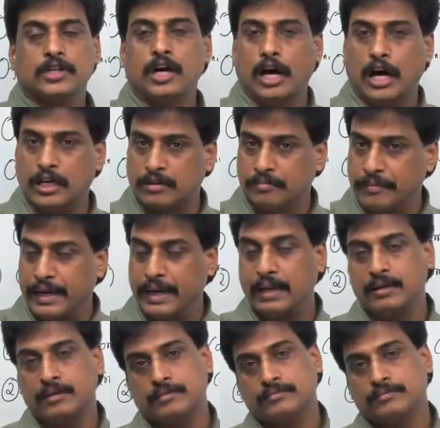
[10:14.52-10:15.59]

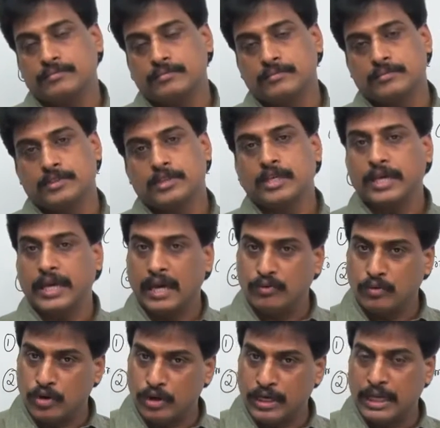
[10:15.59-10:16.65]
Hotmail,
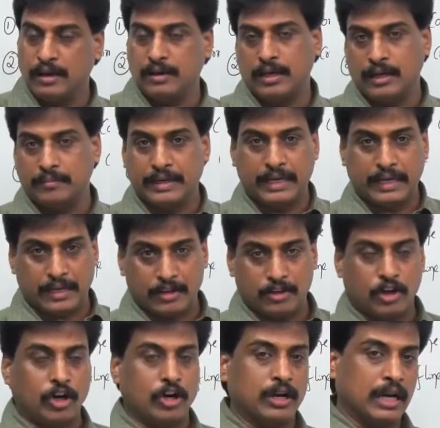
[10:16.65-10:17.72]
AOL,
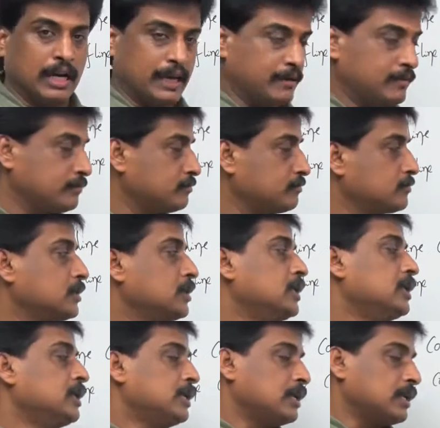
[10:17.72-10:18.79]
American Online.
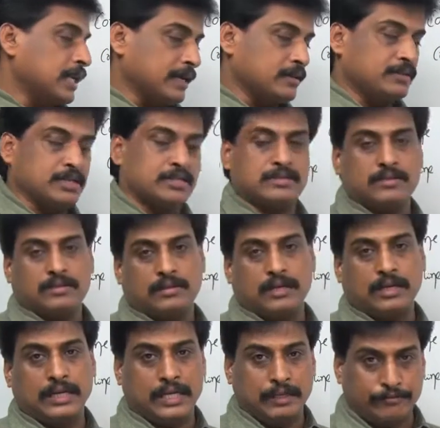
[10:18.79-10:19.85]
Like this,
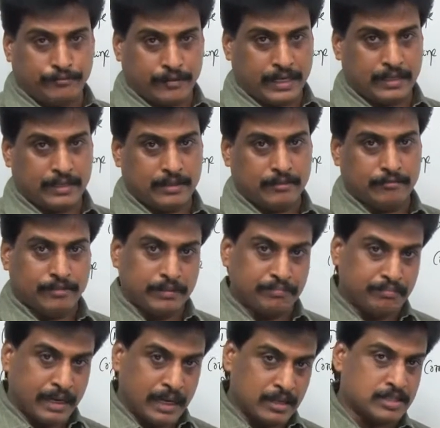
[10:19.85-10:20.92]
different
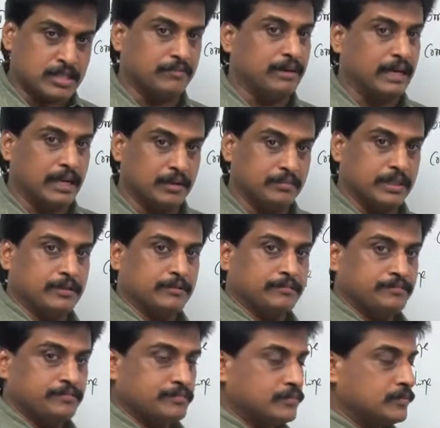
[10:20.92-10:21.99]
webmails available.
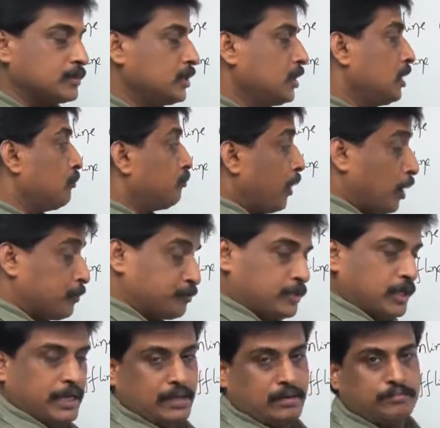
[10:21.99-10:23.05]

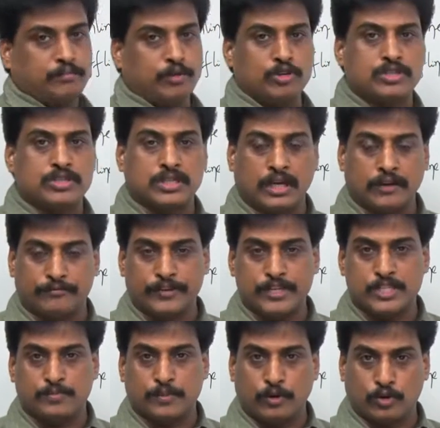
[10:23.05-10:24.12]
POP3, Post
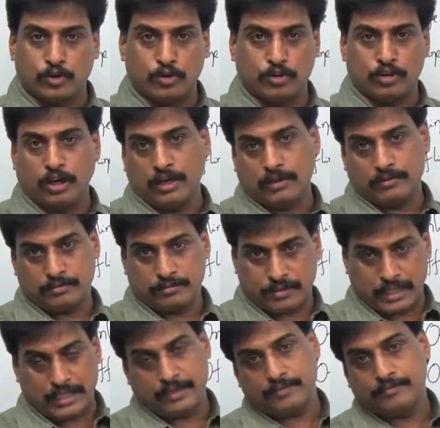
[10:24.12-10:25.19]
Office Protocol
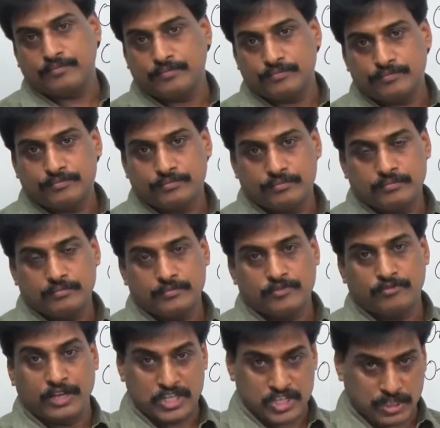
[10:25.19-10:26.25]
3,
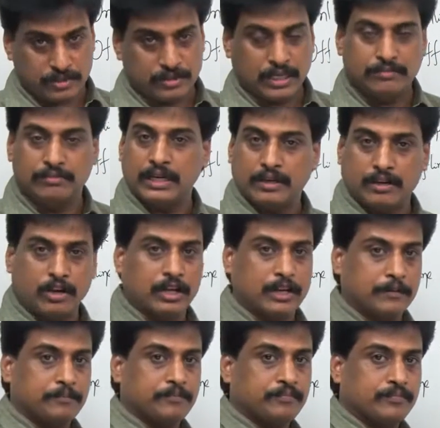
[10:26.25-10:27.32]
version 3 we are calling.